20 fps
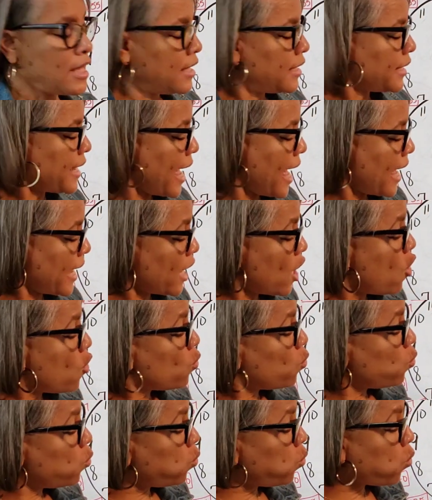Okay,
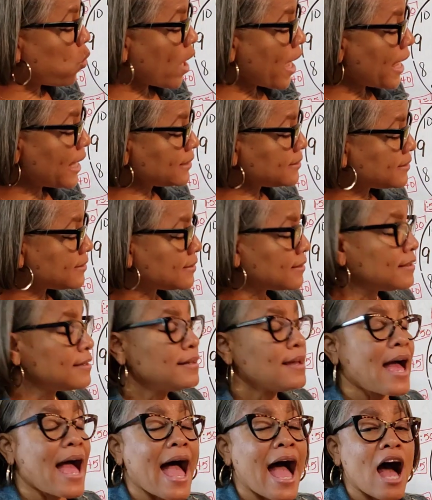what
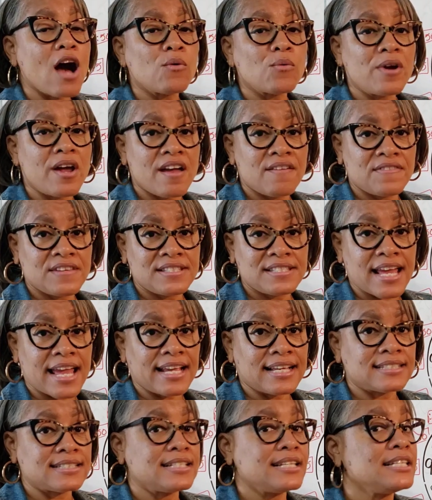hour of the
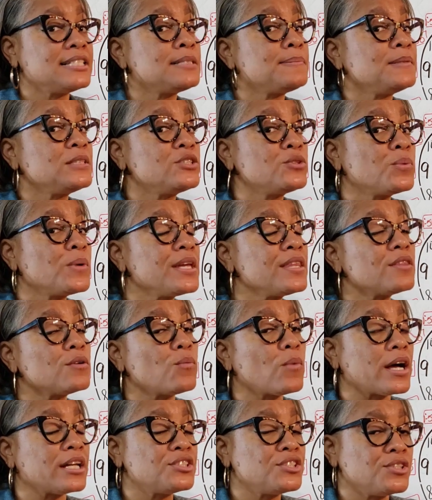day is it's between the
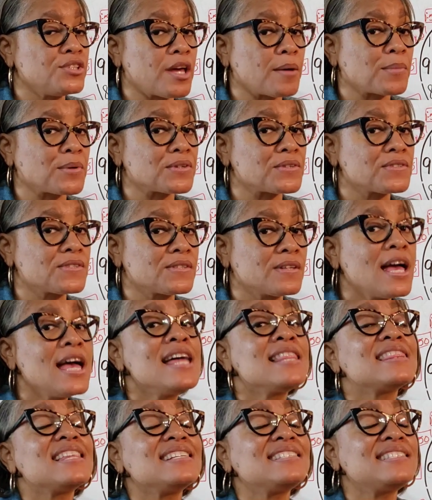what two numbers?
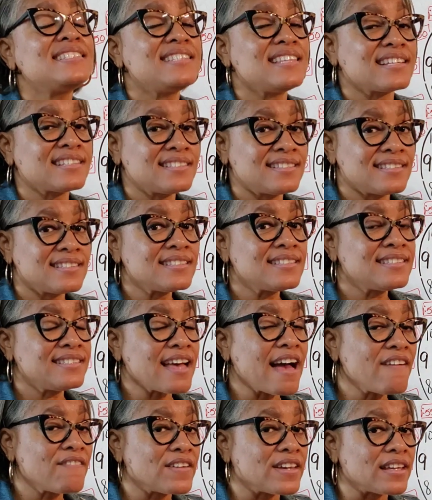The 6 and the
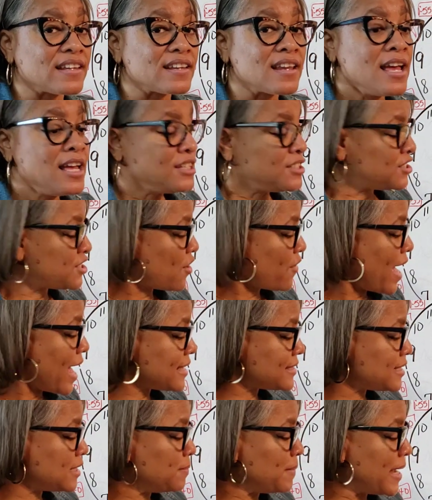7. So
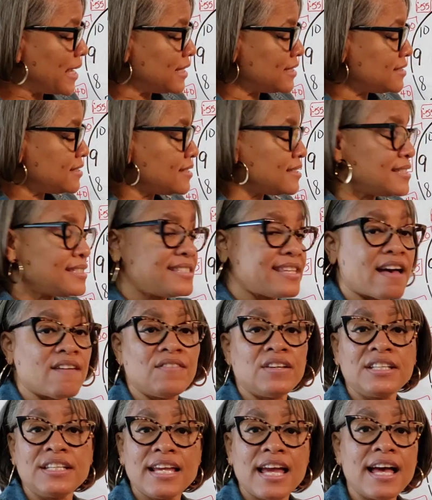has it made it to the
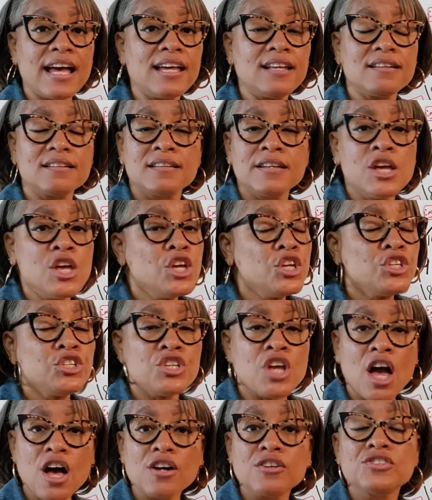7 yet?
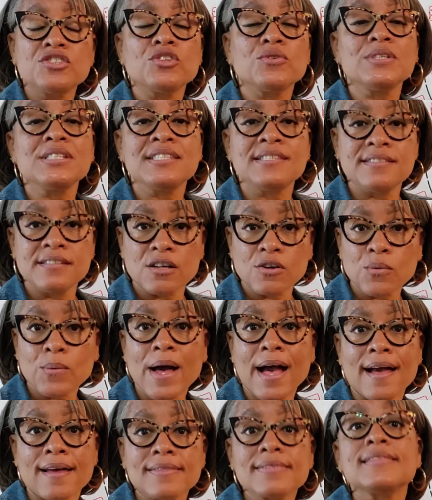No, so it's still
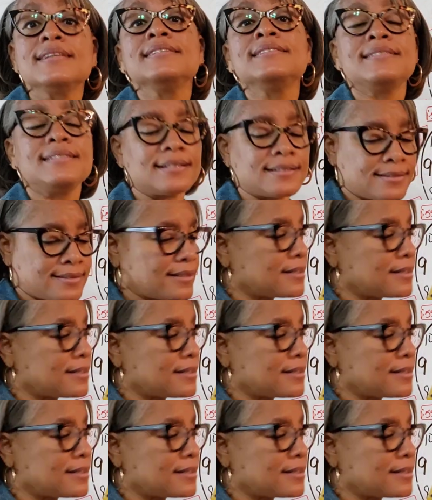what? The 6